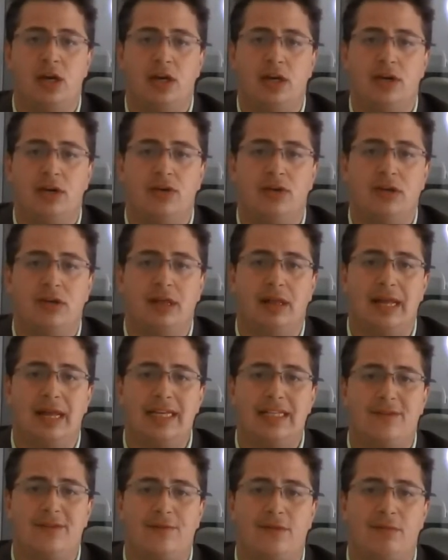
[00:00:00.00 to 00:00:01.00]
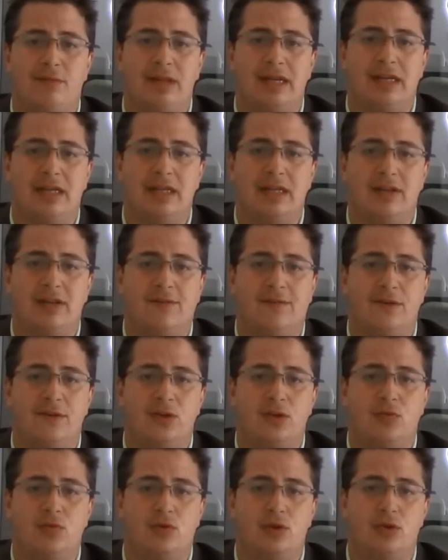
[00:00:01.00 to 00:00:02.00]
earned less from lending the
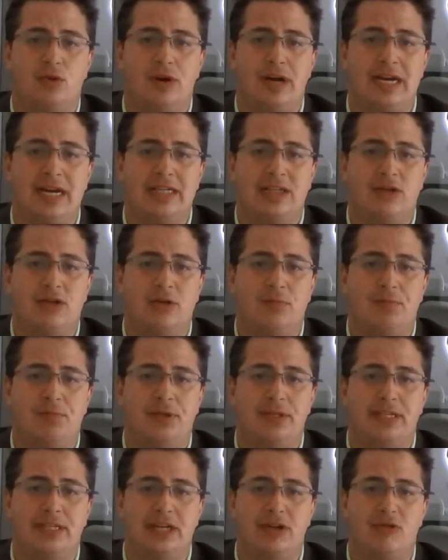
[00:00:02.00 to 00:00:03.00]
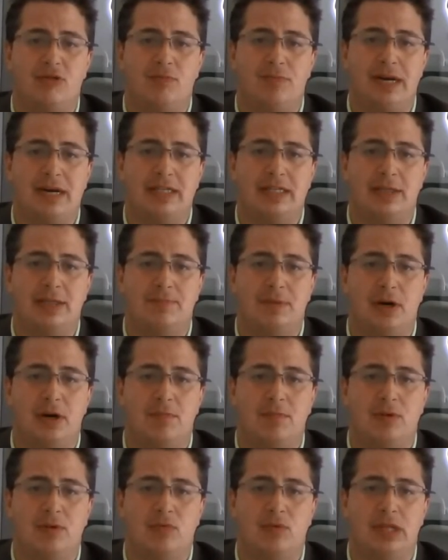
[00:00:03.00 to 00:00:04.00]
first quarter as the European Central Bank's
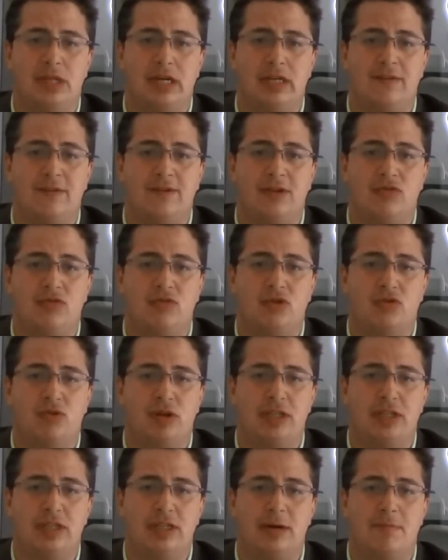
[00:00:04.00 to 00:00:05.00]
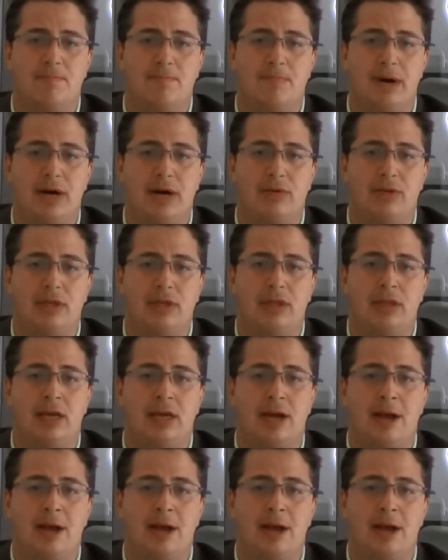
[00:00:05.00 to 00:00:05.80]
experiment with negative interest rates compounded